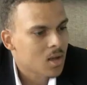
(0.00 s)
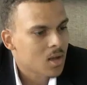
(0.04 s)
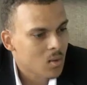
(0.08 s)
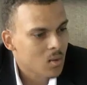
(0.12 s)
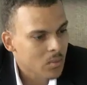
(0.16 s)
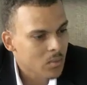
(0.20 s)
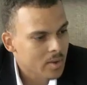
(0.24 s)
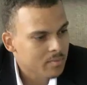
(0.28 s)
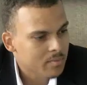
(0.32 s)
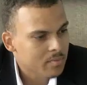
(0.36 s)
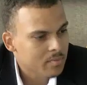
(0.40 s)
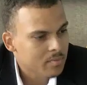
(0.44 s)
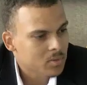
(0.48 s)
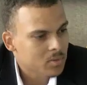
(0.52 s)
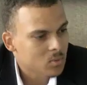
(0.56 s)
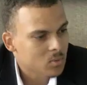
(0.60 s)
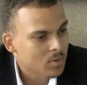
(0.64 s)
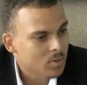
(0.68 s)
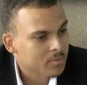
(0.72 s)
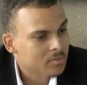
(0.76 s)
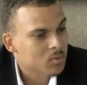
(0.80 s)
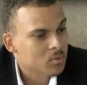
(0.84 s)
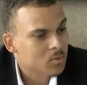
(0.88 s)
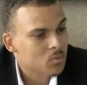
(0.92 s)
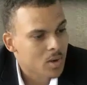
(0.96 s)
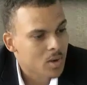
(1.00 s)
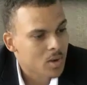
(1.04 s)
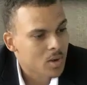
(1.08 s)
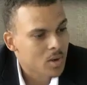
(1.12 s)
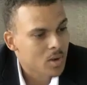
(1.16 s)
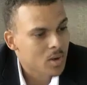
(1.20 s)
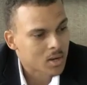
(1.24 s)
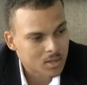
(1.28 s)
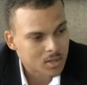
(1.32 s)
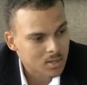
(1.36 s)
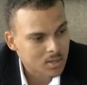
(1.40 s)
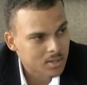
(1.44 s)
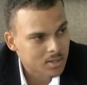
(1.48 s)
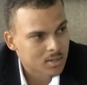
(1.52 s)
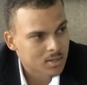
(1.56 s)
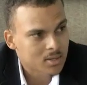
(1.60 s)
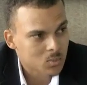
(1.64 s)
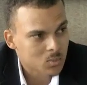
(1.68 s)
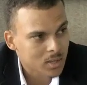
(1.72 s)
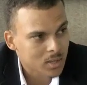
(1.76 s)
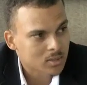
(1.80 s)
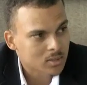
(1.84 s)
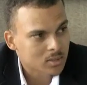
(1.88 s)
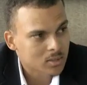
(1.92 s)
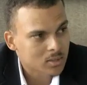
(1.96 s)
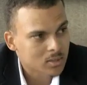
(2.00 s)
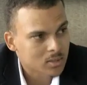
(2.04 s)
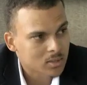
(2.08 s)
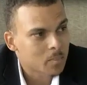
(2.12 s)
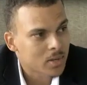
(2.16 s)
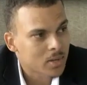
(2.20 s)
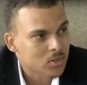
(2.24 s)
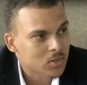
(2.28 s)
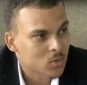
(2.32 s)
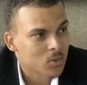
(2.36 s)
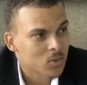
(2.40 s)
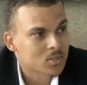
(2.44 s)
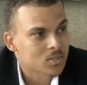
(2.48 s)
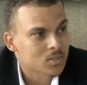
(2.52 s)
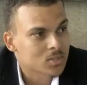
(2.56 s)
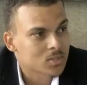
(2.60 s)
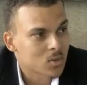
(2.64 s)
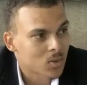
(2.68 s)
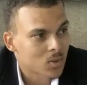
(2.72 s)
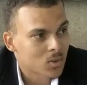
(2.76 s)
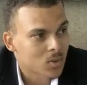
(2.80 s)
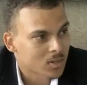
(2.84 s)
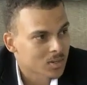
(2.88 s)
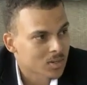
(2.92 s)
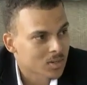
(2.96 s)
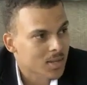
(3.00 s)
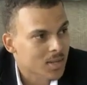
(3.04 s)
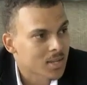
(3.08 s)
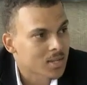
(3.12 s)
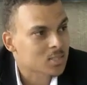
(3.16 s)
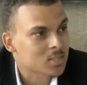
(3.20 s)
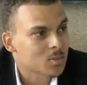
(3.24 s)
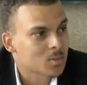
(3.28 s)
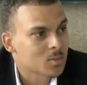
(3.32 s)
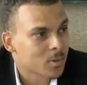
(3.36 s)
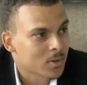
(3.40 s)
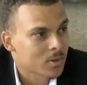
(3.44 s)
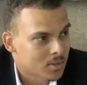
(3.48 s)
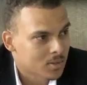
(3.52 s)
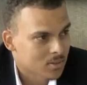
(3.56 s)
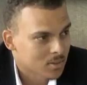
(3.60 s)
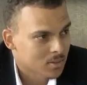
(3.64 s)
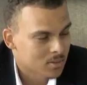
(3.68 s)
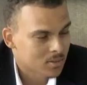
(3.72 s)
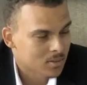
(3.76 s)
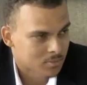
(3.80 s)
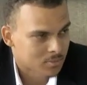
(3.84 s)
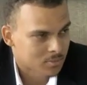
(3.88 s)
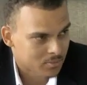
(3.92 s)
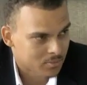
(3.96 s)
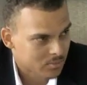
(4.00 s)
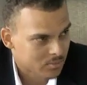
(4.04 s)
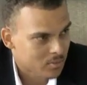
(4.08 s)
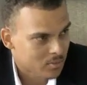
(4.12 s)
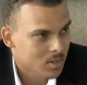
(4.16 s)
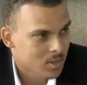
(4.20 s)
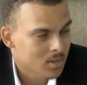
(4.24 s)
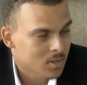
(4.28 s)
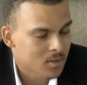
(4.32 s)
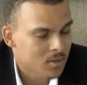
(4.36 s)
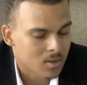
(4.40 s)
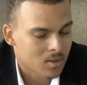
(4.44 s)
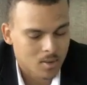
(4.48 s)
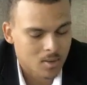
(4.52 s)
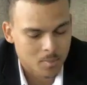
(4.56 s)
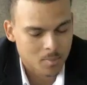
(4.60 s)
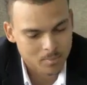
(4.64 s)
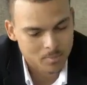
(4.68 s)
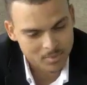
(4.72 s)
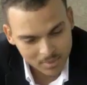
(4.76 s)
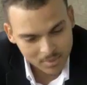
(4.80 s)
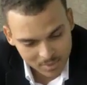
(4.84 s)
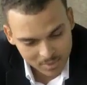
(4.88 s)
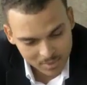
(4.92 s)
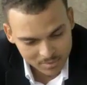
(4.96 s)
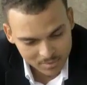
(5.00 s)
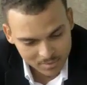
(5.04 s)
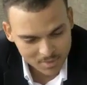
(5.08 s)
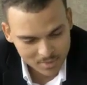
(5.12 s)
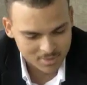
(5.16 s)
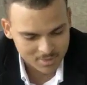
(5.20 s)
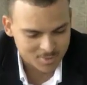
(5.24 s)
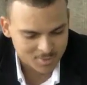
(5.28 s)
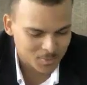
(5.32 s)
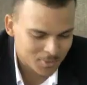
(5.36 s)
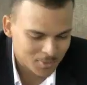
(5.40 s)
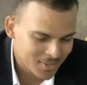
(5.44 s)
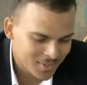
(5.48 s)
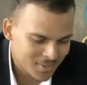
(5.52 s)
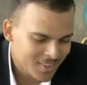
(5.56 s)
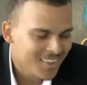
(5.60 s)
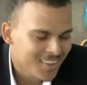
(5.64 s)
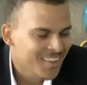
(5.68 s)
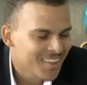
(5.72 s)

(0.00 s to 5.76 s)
However, you have to regulate it as well to make sure it's not exploitative, right? If that's a word.